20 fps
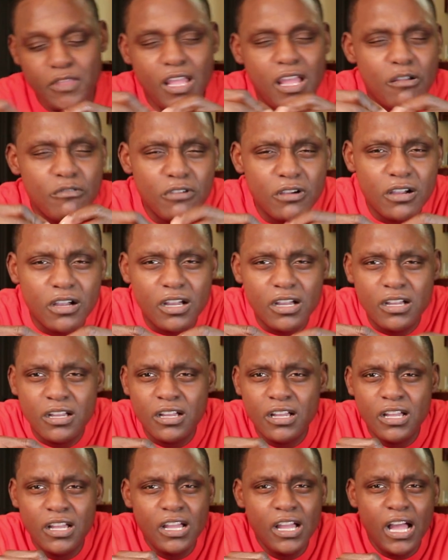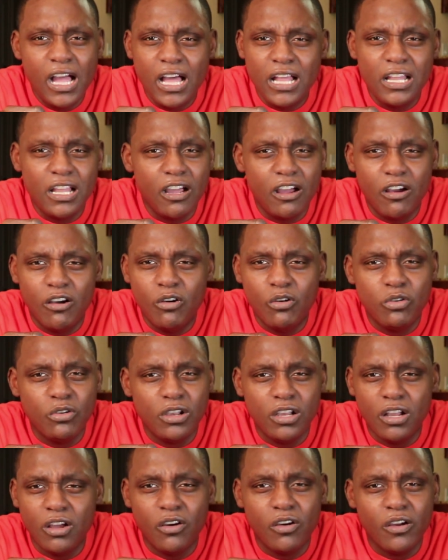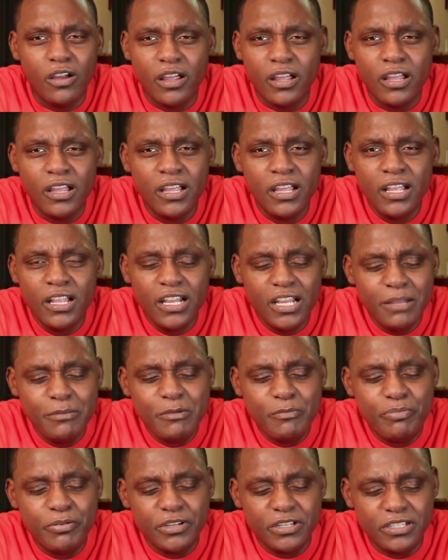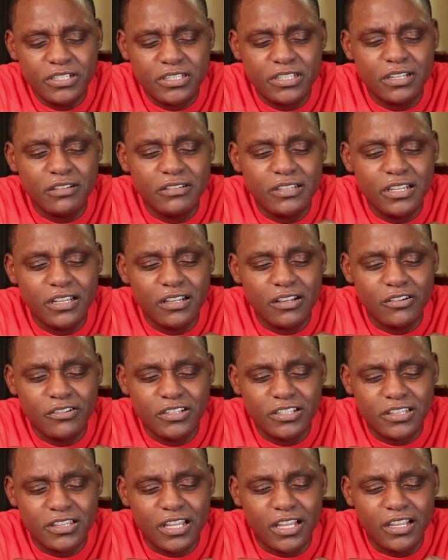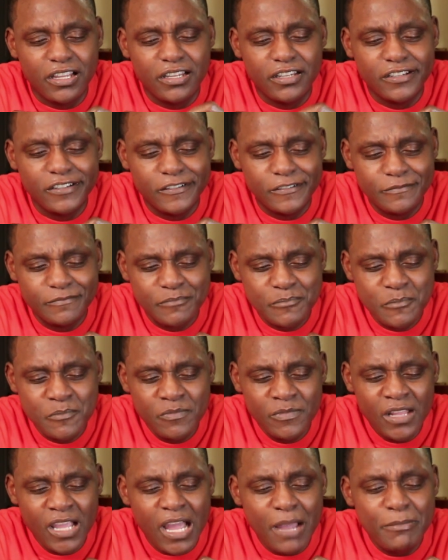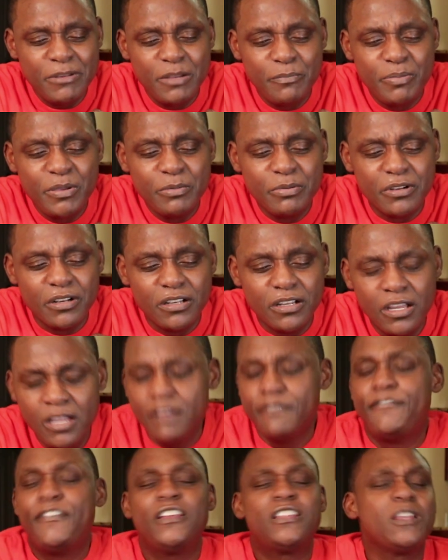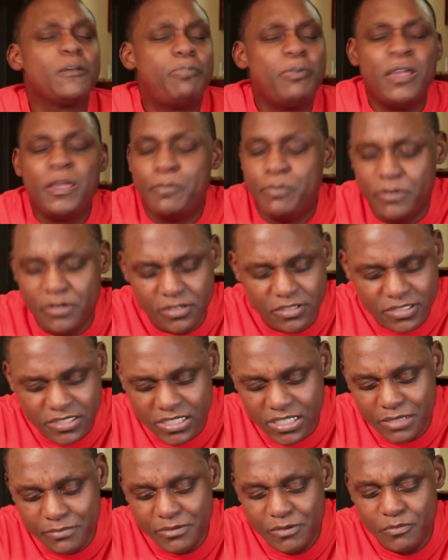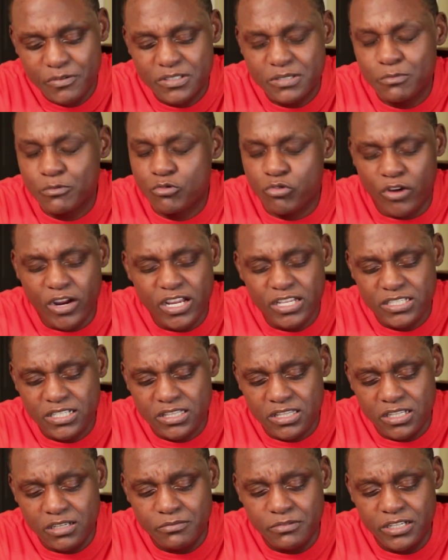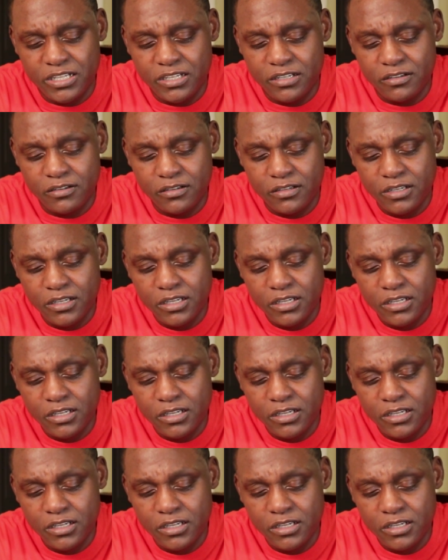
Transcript: I woke up, I like, oh Lord, let me put this thumbnail on this thing. How many people done look? 50 people done seen me with some crazy thumbnail.